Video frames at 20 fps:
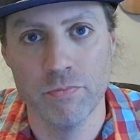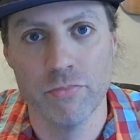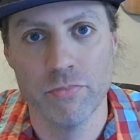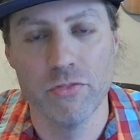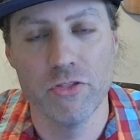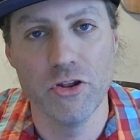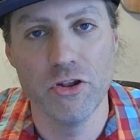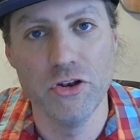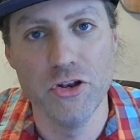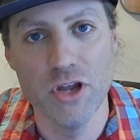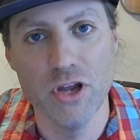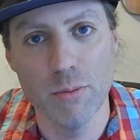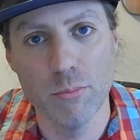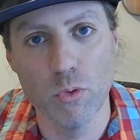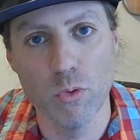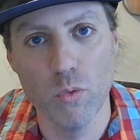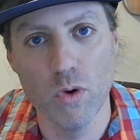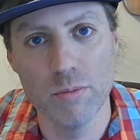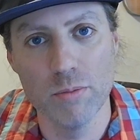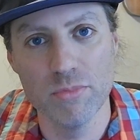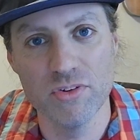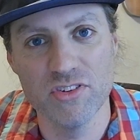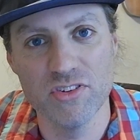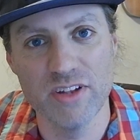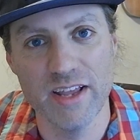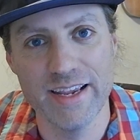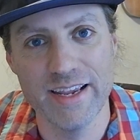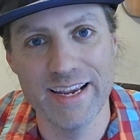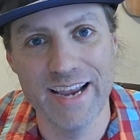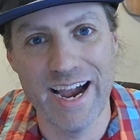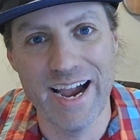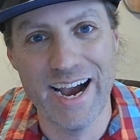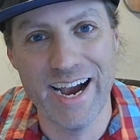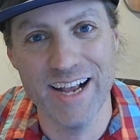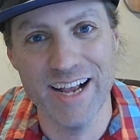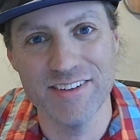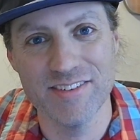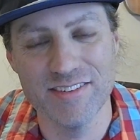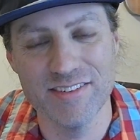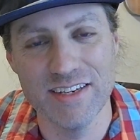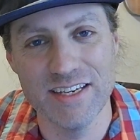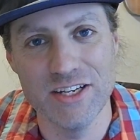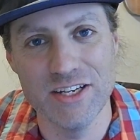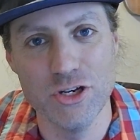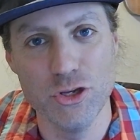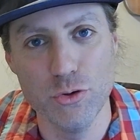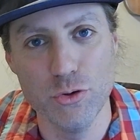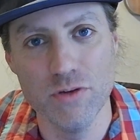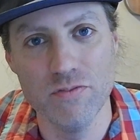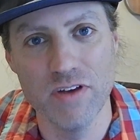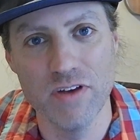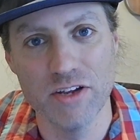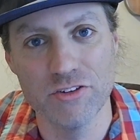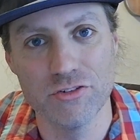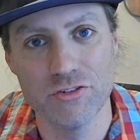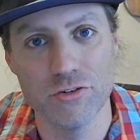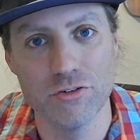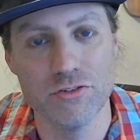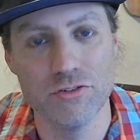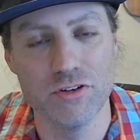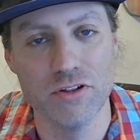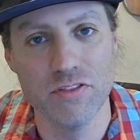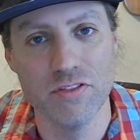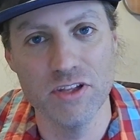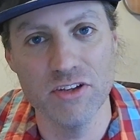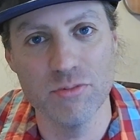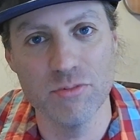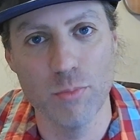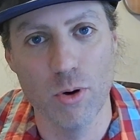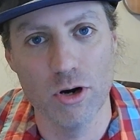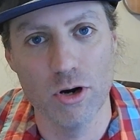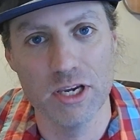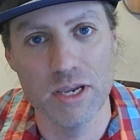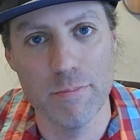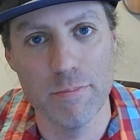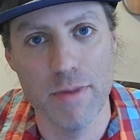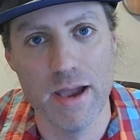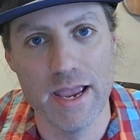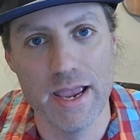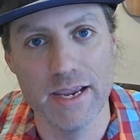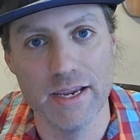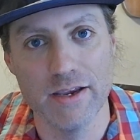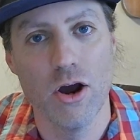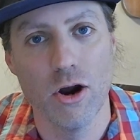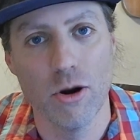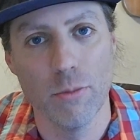the number one mistake I see new investors to this market make